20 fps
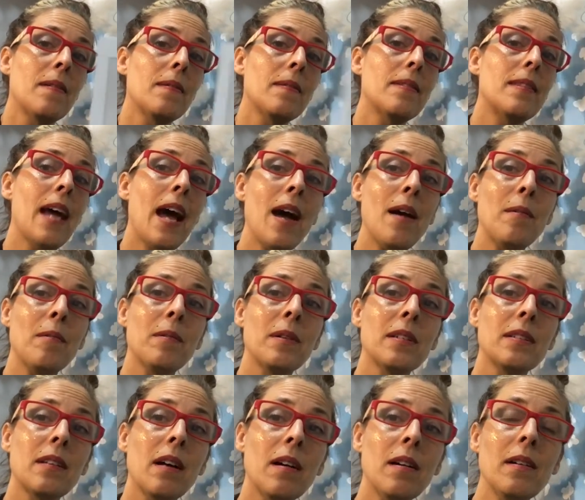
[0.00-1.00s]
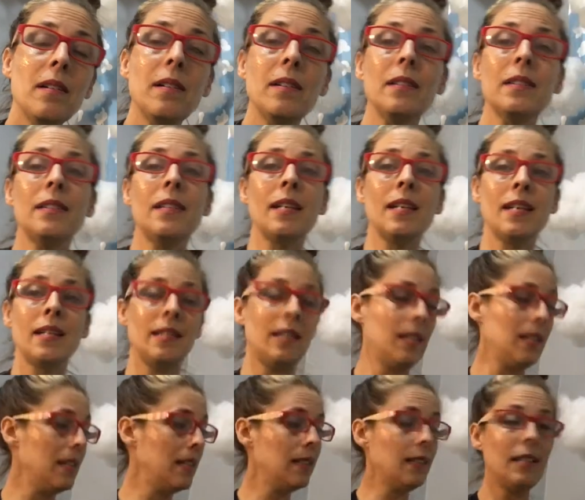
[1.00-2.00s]
That was all done
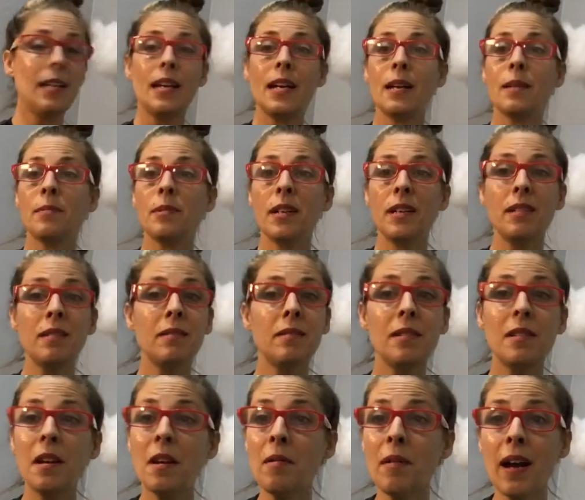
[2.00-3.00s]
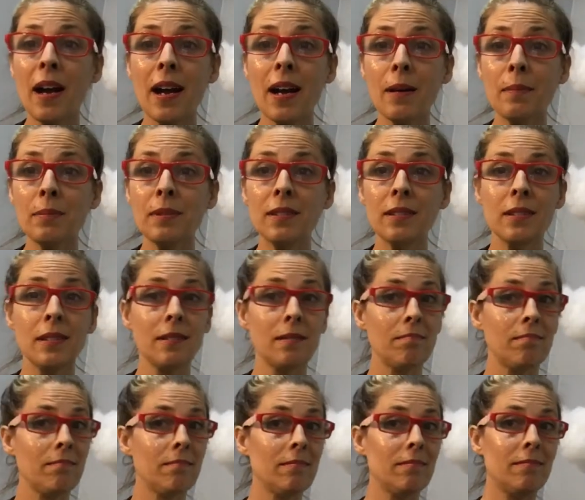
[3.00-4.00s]
in camera, no apps,
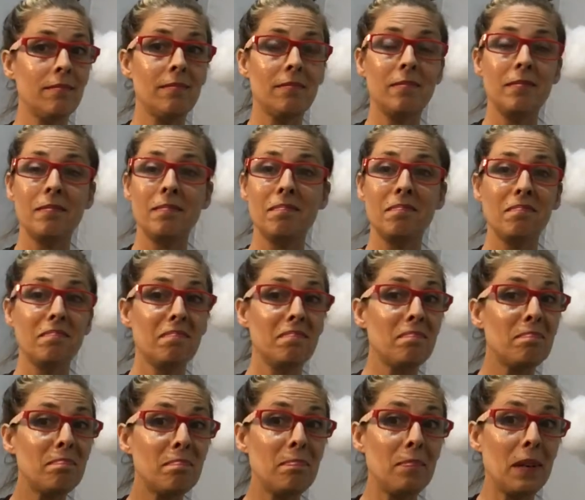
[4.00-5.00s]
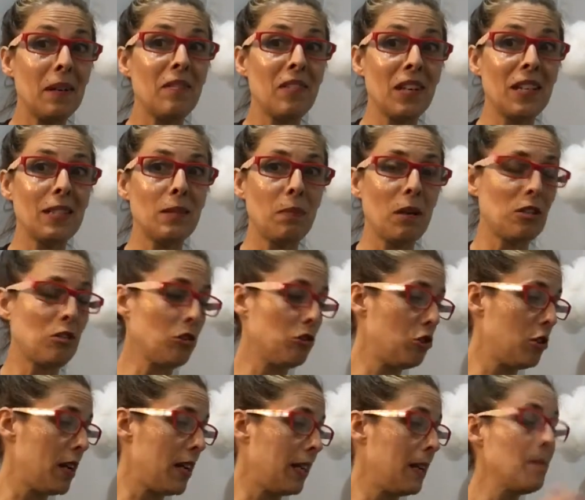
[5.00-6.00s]
but a very special
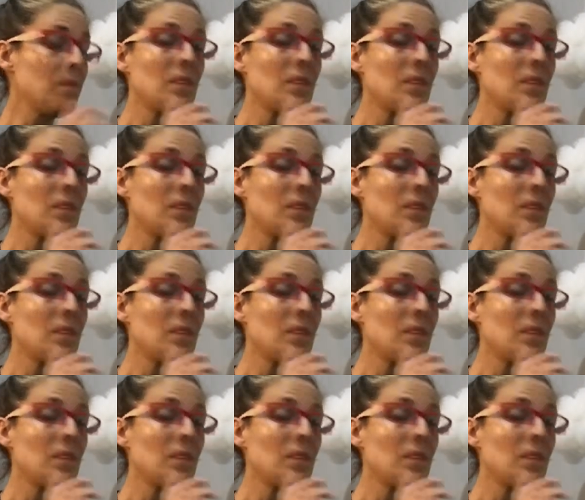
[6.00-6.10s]
trick.